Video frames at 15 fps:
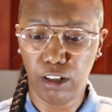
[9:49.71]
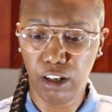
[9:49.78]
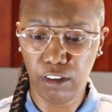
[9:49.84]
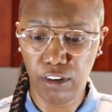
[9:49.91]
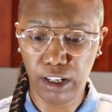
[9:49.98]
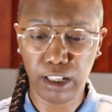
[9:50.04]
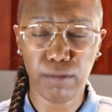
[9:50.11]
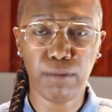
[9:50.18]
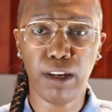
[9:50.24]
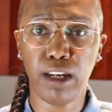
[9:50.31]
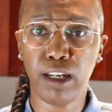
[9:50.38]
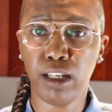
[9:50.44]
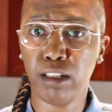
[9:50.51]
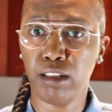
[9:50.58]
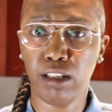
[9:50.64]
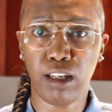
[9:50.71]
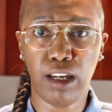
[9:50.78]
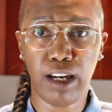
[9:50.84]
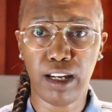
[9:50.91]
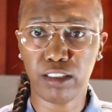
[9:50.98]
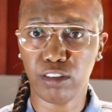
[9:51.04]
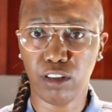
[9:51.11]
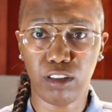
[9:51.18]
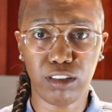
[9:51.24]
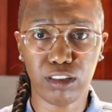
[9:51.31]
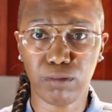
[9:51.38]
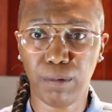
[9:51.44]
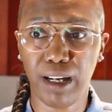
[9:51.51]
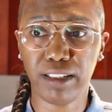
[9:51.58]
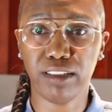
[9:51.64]
already made. It has all
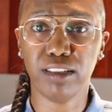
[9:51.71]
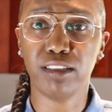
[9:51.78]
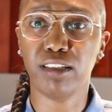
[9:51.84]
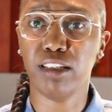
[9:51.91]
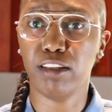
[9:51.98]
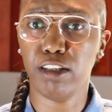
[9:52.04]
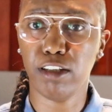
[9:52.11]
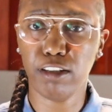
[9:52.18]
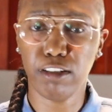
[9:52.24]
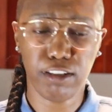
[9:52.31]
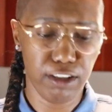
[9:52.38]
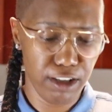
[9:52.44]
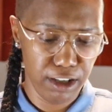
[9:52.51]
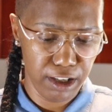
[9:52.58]
the spices in there.